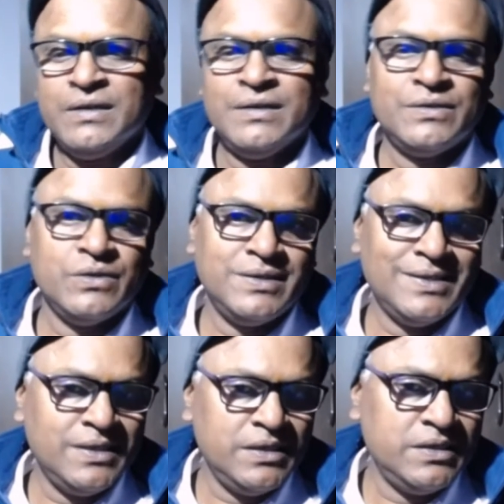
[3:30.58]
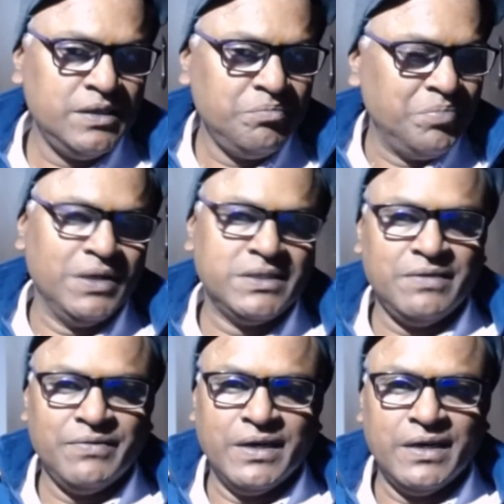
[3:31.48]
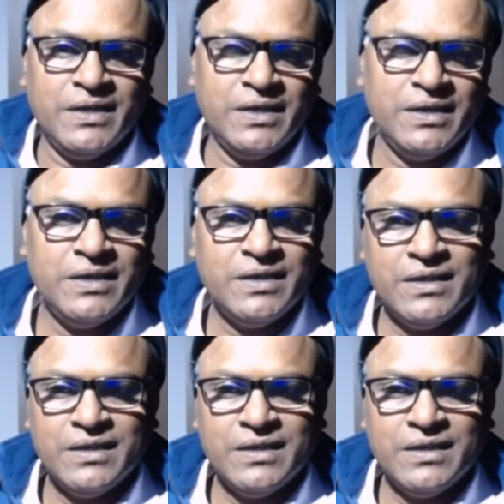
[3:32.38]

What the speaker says: So this is the possibility,